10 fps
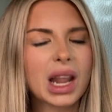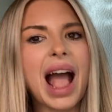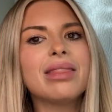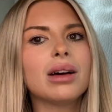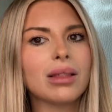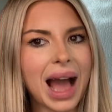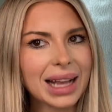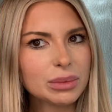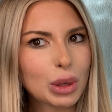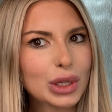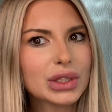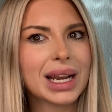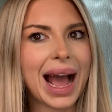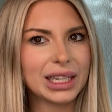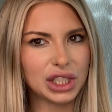And the last person
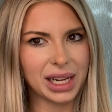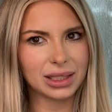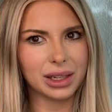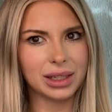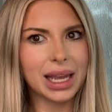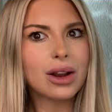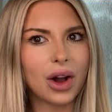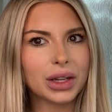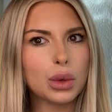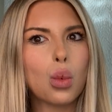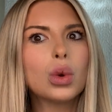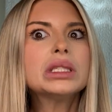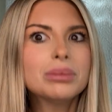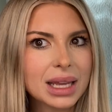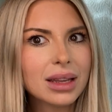I checked in on was
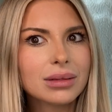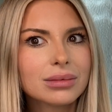me.